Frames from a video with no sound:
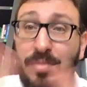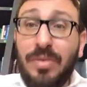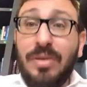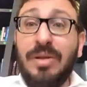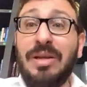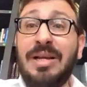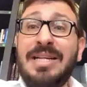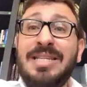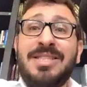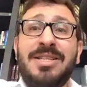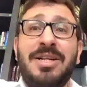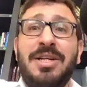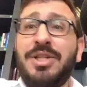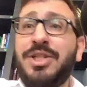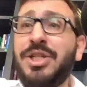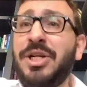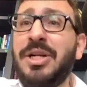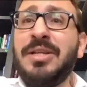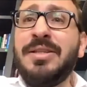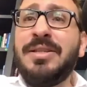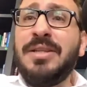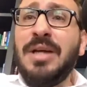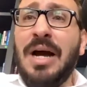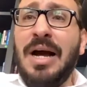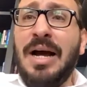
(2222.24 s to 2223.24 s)
His son
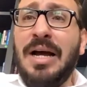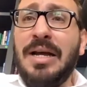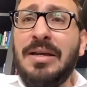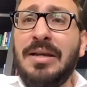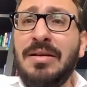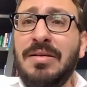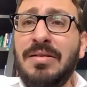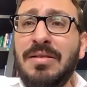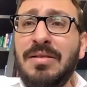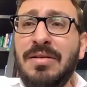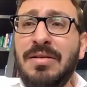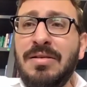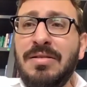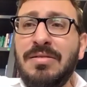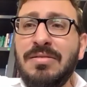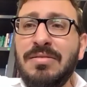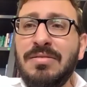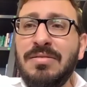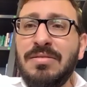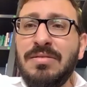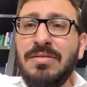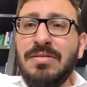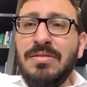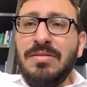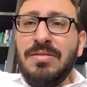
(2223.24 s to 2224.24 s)
shouldn't die
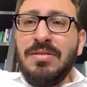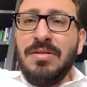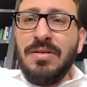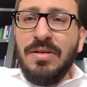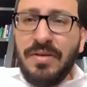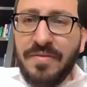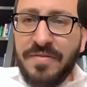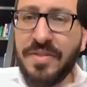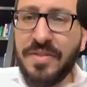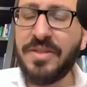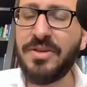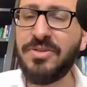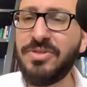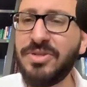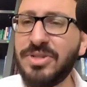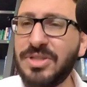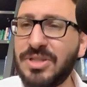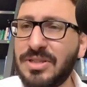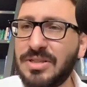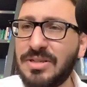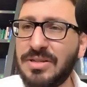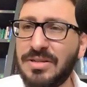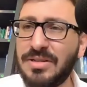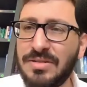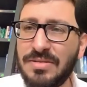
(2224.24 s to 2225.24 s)
of
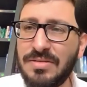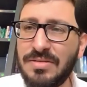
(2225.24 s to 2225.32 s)
thirst.